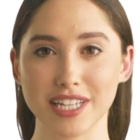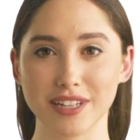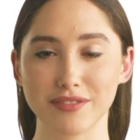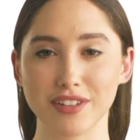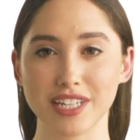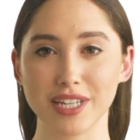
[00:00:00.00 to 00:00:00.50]
a
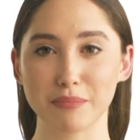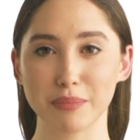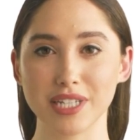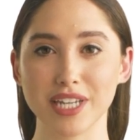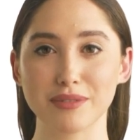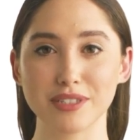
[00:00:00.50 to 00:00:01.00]
convenient
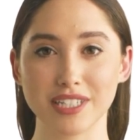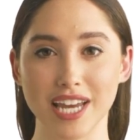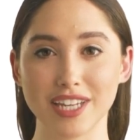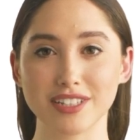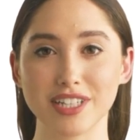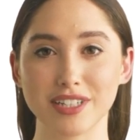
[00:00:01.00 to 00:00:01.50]
pickup
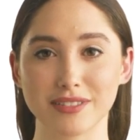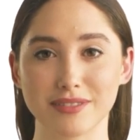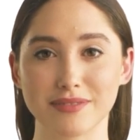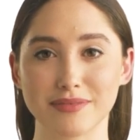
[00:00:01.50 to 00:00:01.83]
location.